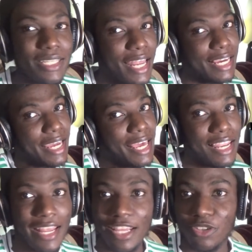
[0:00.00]
like hell
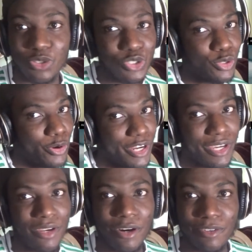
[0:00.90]
at a little shorty
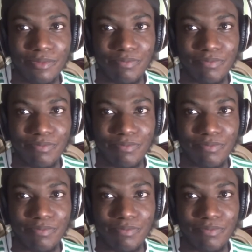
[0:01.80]
and all.